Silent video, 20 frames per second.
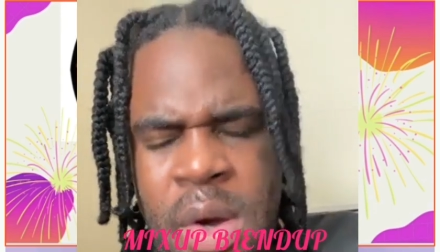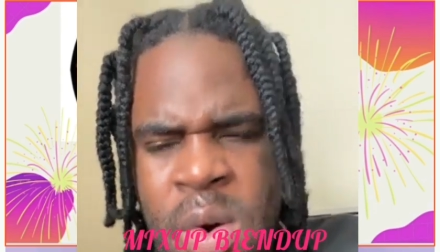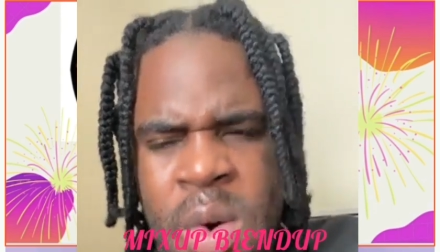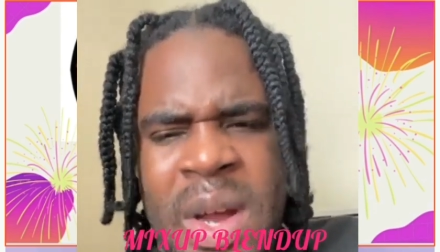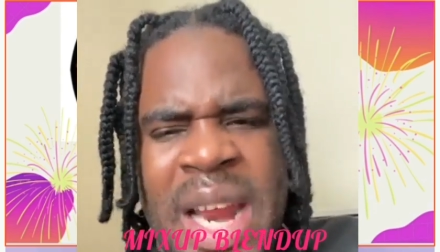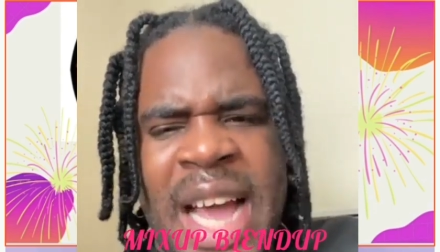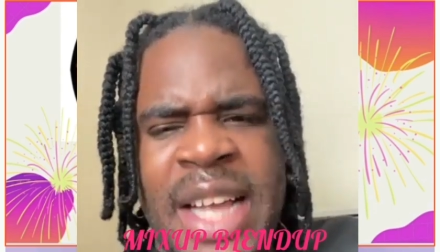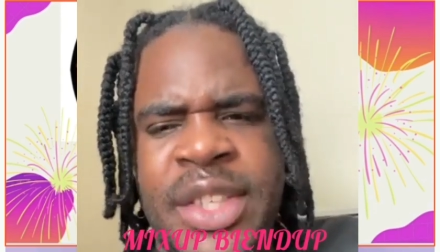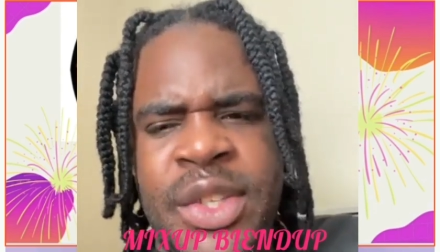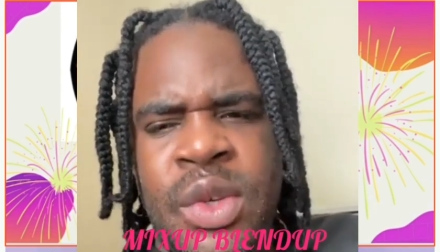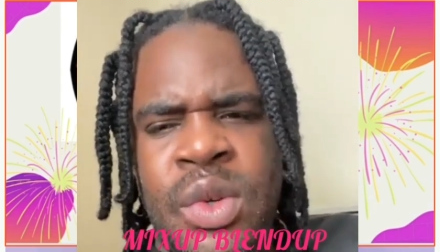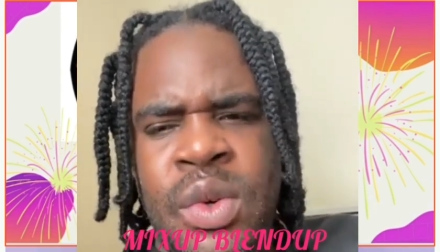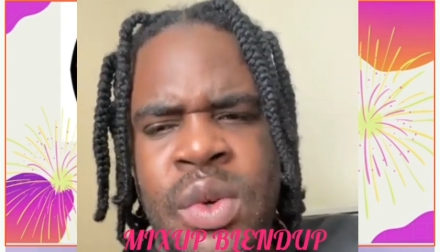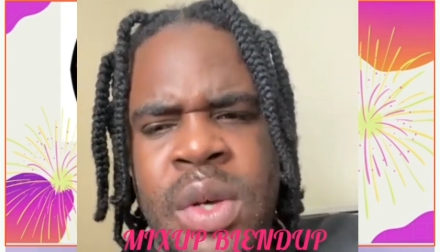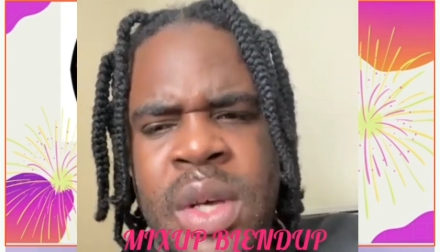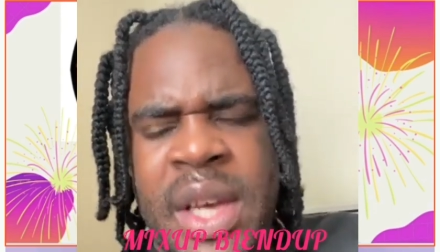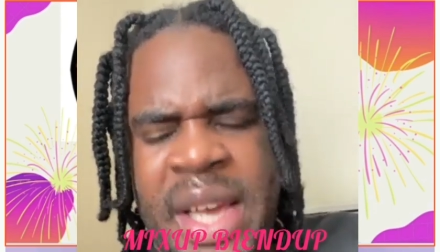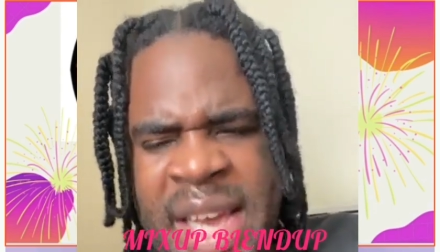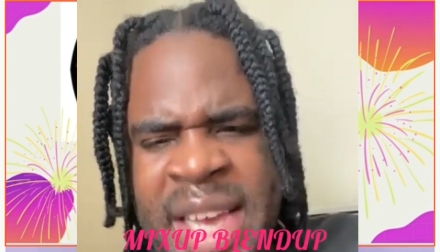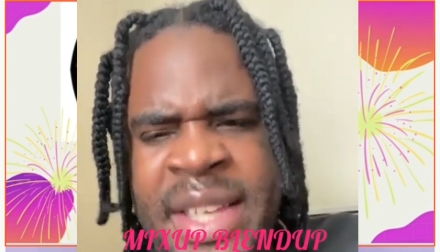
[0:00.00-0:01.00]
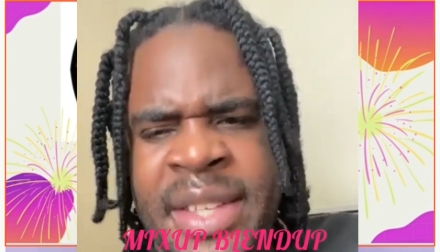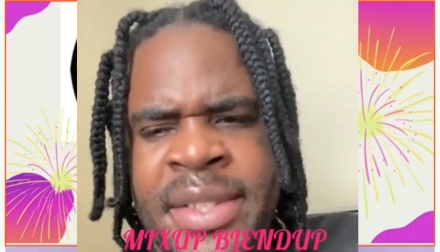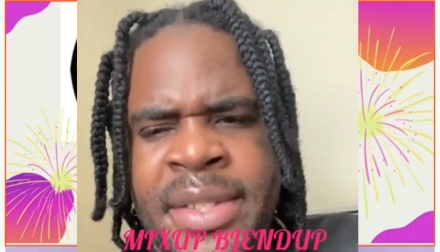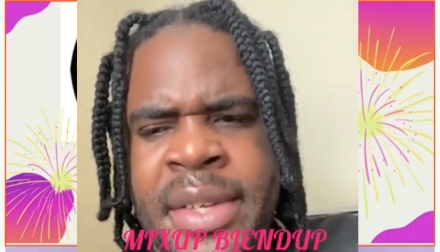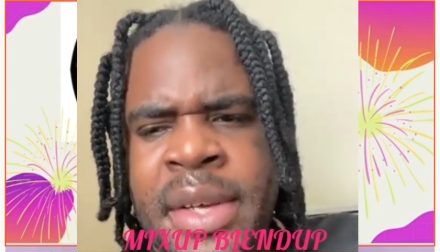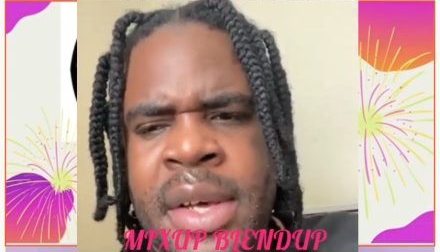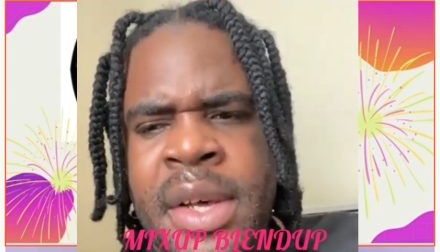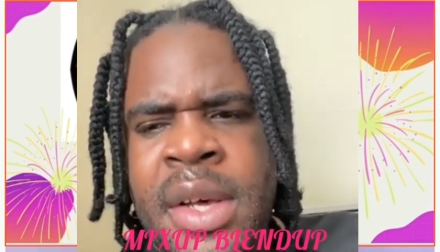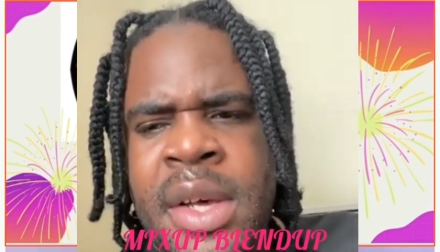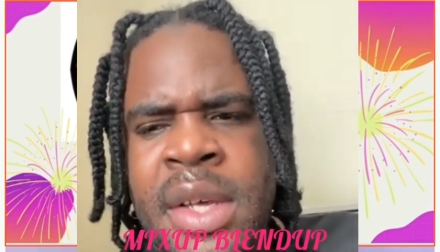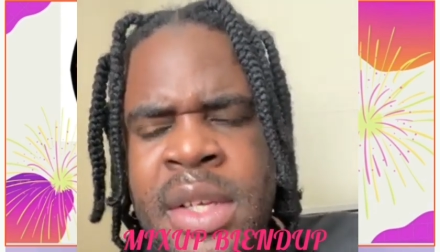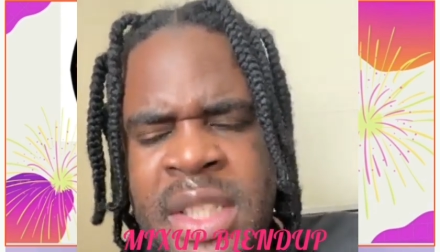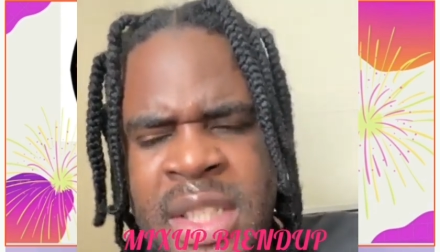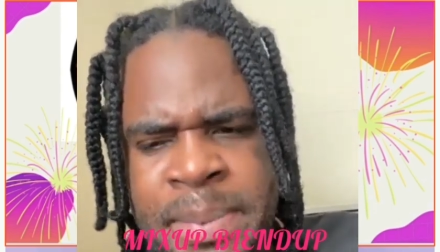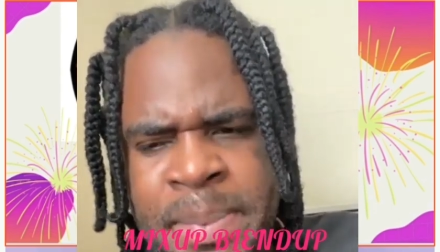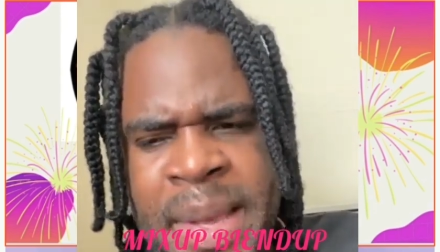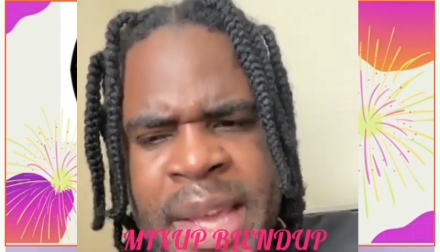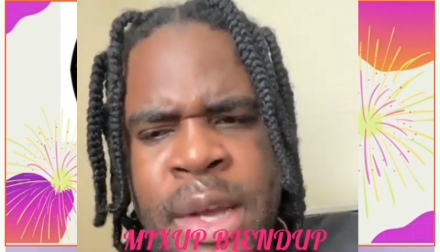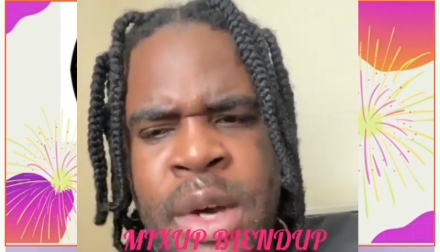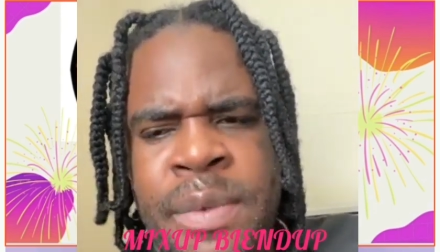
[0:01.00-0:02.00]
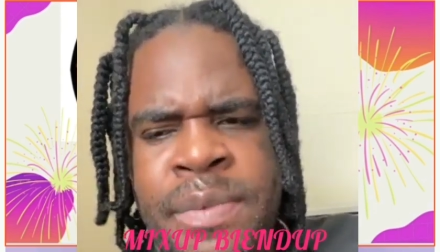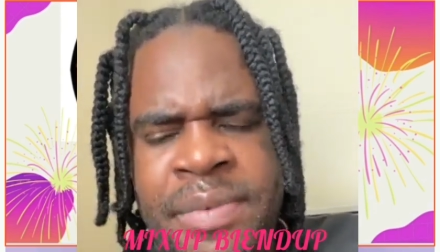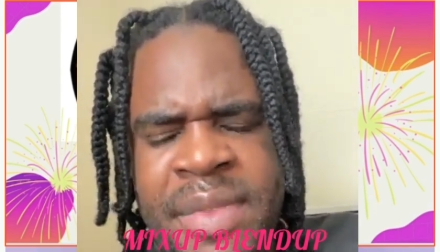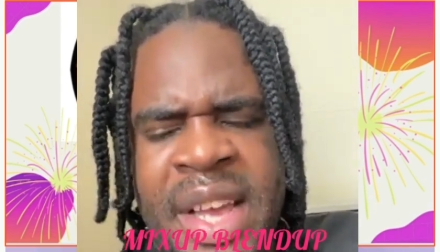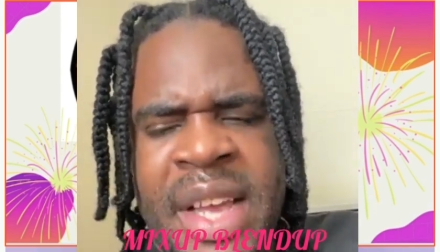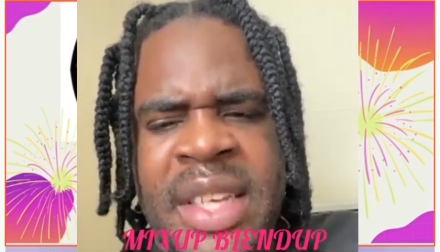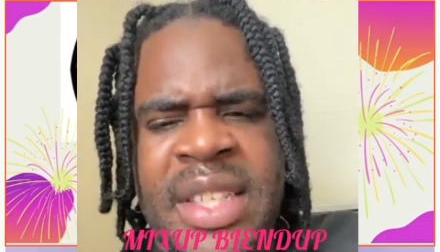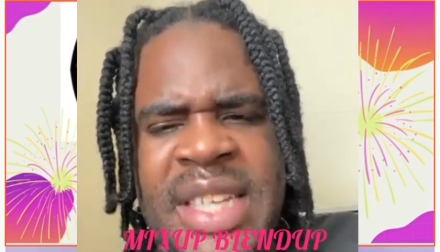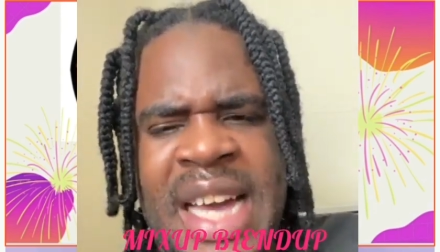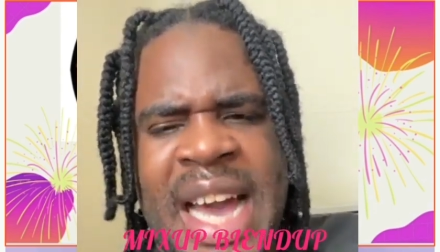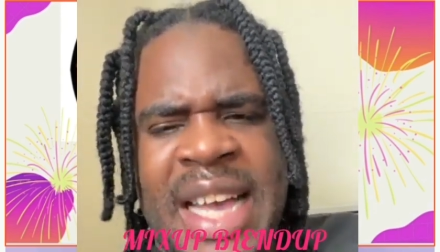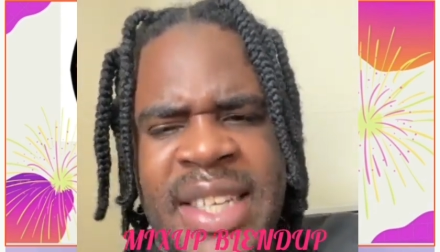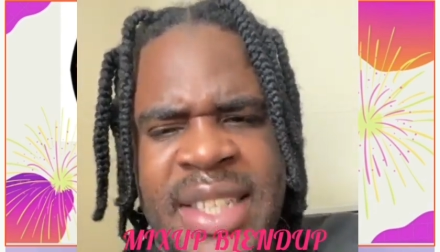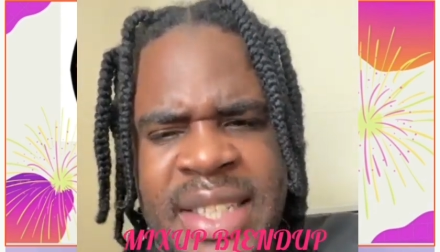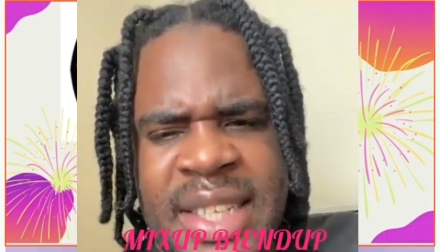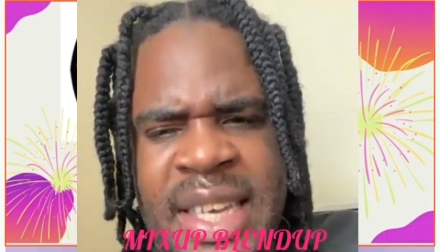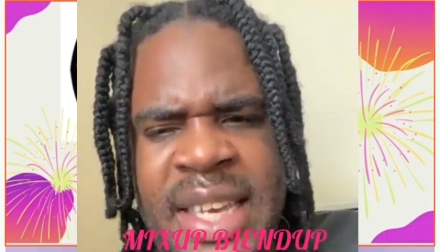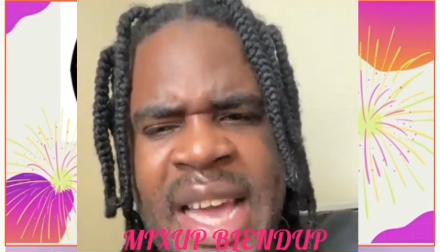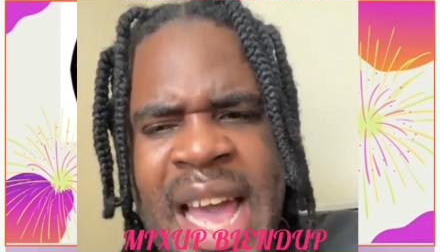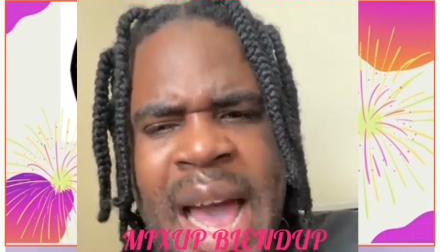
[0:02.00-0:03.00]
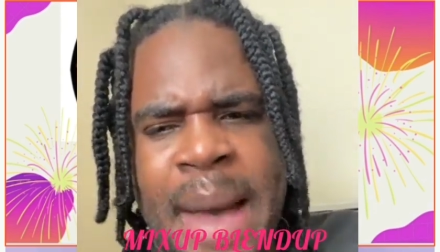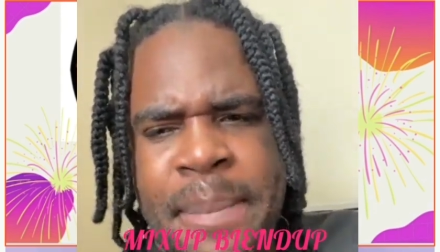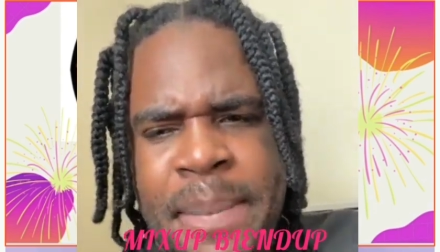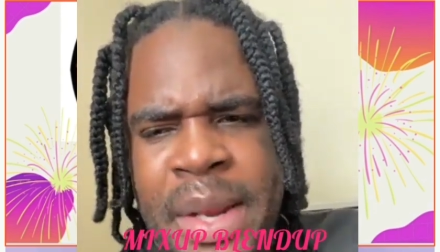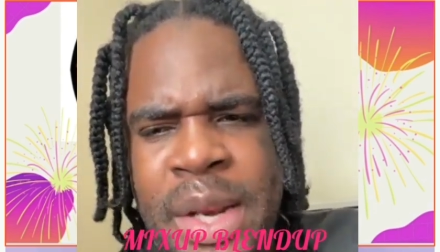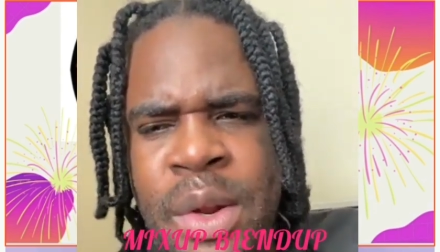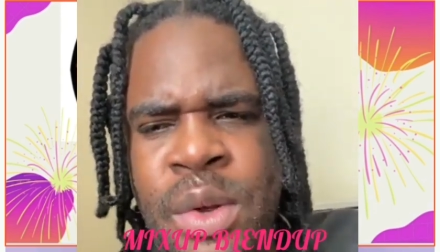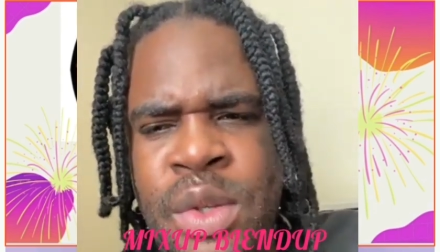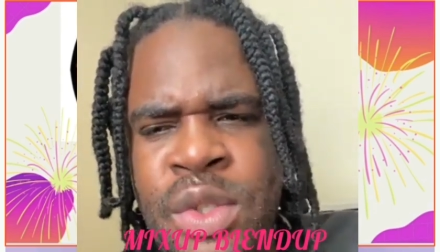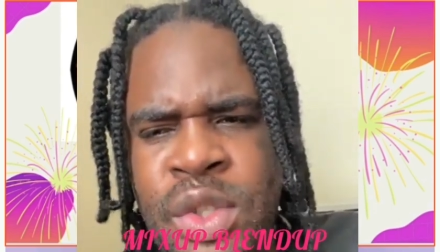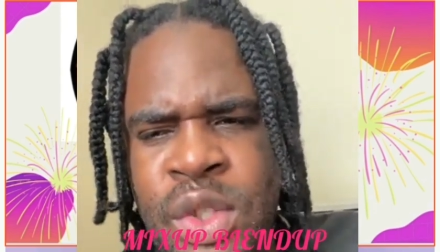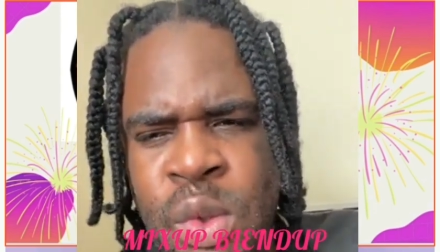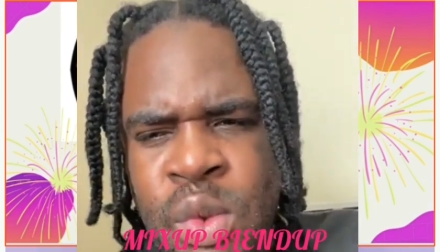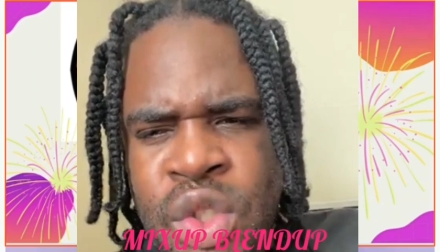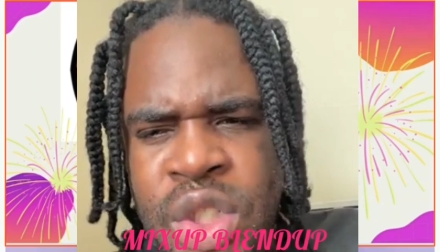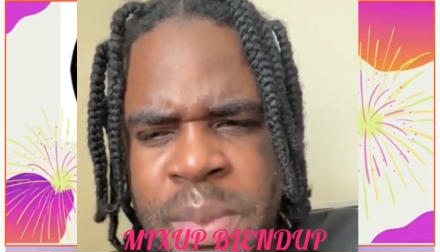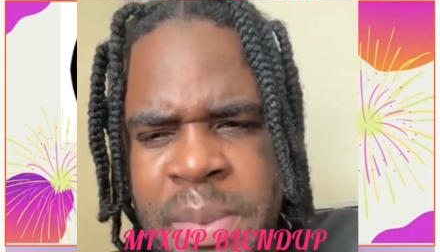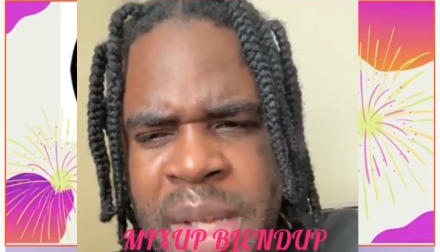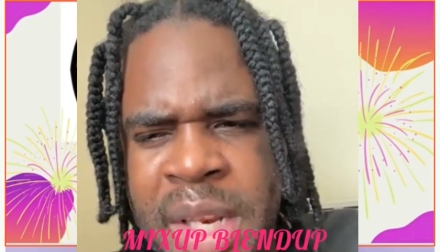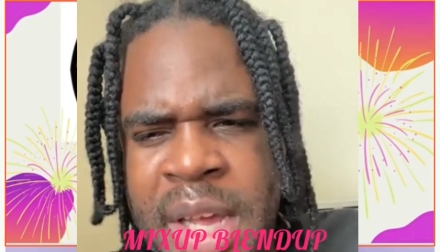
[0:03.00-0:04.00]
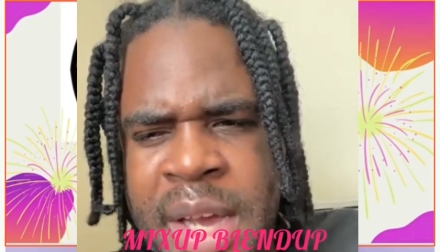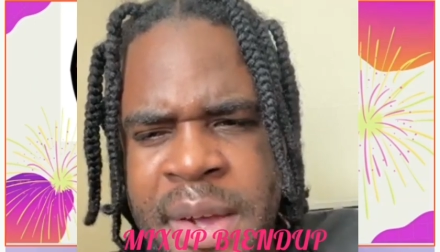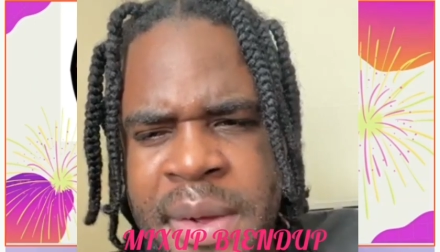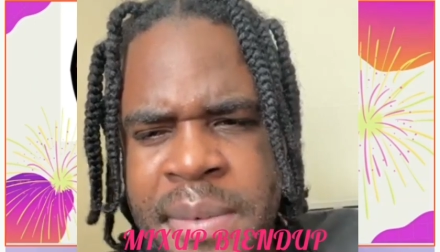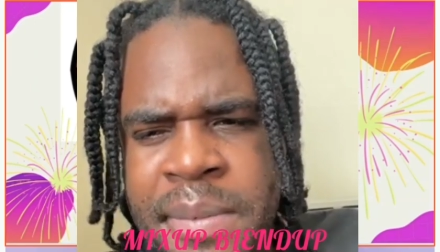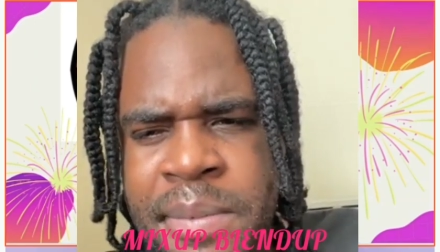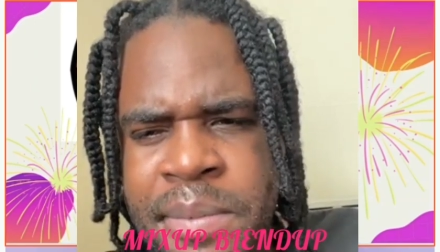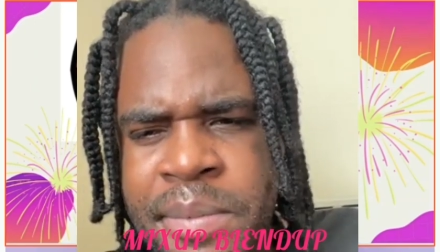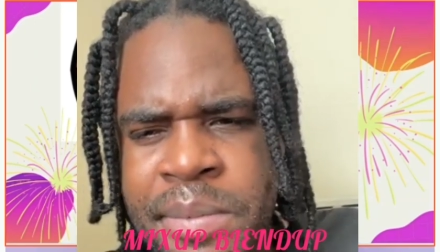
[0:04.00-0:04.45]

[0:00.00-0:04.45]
All I do is speak on things I see happening on social media.